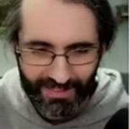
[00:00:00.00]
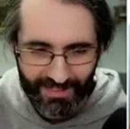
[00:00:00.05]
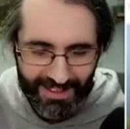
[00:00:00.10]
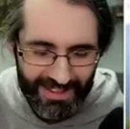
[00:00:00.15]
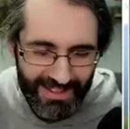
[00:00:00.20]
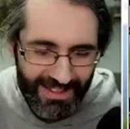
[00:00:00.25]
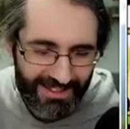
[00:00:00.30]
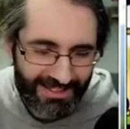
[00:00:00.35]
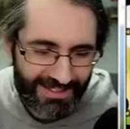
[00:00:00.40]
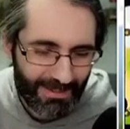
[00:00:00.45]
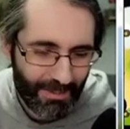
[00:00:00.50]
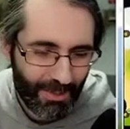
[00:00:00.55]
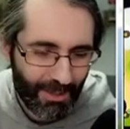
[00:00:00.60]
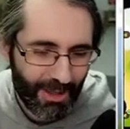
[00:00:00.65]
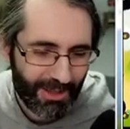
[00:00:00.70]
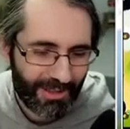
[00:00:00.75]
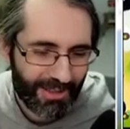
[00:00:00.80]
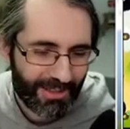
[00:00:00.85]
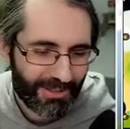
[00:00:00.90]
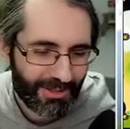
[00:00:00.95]

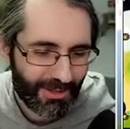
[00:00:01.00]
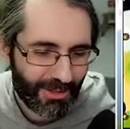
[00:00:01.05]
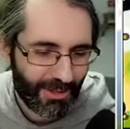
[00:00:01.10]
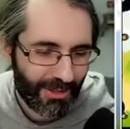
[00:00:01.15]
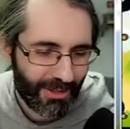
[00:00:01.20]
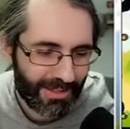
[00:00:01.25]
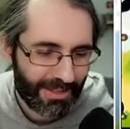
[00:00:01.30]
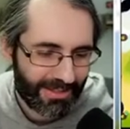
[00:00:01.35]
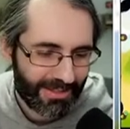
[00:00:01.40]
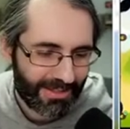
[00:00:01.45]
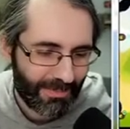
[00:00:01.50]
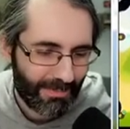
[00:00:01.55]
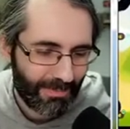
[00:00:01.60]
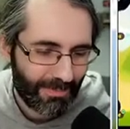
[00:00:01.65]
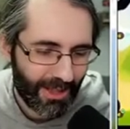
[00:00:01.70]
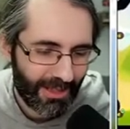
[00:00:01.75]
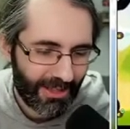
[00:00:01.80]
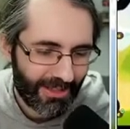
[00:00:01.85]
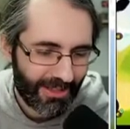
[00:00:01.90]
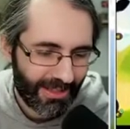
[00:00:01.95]
ASMR, let's go
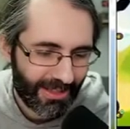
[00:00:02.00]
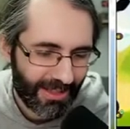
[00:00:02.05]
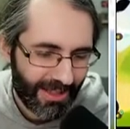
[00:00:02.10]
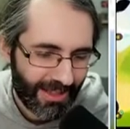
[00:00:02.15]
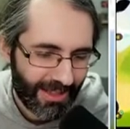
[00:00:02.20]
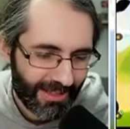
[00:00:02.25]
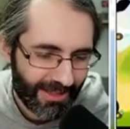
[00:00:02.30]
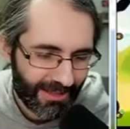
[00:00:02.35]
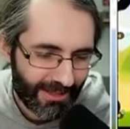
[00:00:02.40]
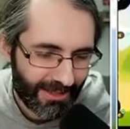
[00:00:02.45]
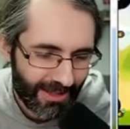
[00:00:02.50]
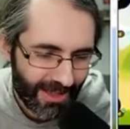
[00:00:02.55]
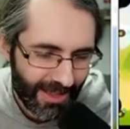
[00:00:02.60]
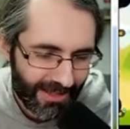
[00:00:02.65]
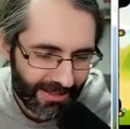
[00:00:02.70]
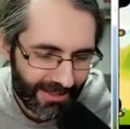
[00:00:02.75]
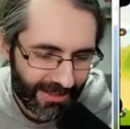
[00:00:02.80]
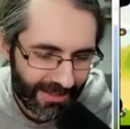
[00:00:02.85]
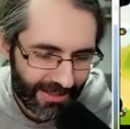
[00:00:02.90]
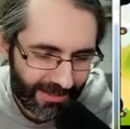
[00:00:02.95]
ASMR. Yeah, can you
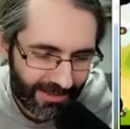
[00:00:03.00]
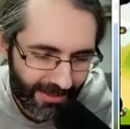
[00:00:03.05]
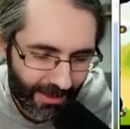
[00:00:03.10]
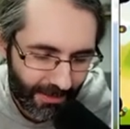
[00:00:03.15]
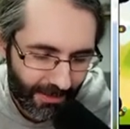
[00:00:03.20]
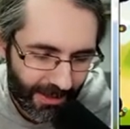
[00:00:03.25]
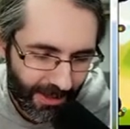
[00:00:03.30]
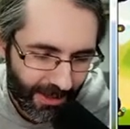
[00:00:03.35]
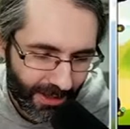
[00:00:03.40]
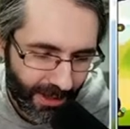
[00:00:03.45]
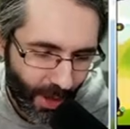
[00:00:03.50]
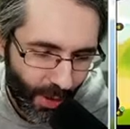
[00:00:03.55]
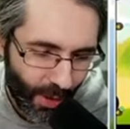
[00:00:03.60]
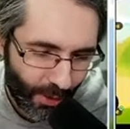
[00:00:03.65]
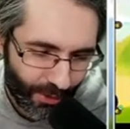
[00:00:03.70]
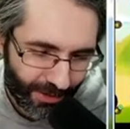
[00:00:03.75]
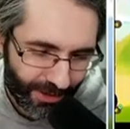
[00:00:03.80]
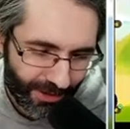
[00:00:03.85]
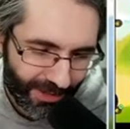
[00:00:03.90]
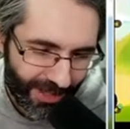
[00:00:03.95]
guys hear? It's coming
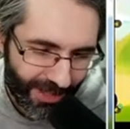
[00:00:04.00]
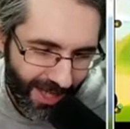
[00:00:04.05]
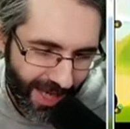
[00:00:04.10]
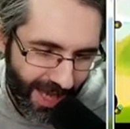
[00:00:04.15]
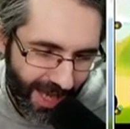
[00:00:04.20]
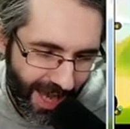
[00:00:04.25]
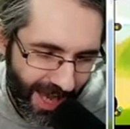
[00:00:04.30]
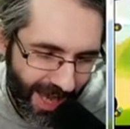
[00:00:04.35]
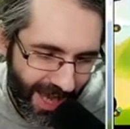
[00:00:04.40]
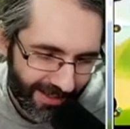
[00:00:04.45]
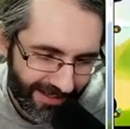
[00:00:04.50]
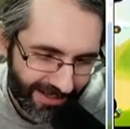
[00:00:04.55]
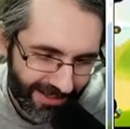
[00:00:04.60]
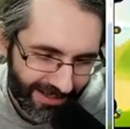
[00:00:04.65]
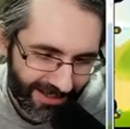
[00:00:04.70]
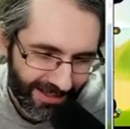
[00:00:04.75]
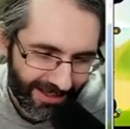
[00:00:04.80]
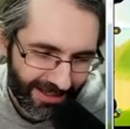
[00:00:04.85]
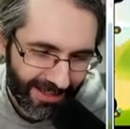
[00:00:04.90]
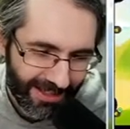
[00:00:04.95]
closer.
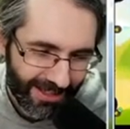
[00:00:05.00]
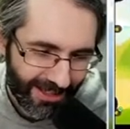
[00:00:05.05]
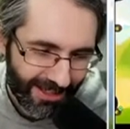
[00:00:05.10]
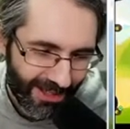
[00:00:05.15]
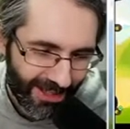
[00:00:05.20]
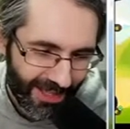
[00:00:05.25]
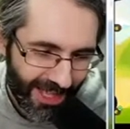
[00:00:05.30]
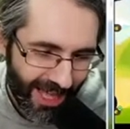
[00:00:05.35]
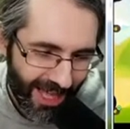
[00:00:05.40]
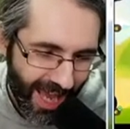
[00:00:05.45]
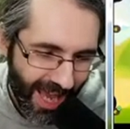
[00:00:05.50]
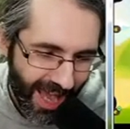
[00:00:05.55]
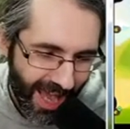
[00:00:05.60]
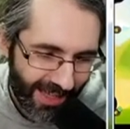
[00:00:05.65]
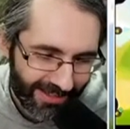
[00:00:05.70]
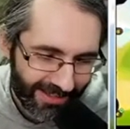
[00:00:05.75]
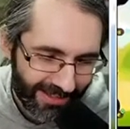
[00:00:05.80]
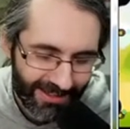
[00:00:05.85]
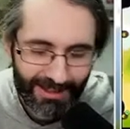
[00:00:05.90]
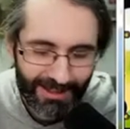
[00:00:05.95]
Yes,
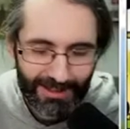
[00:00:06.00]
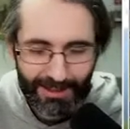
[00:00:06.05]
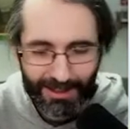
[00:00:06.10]
yes.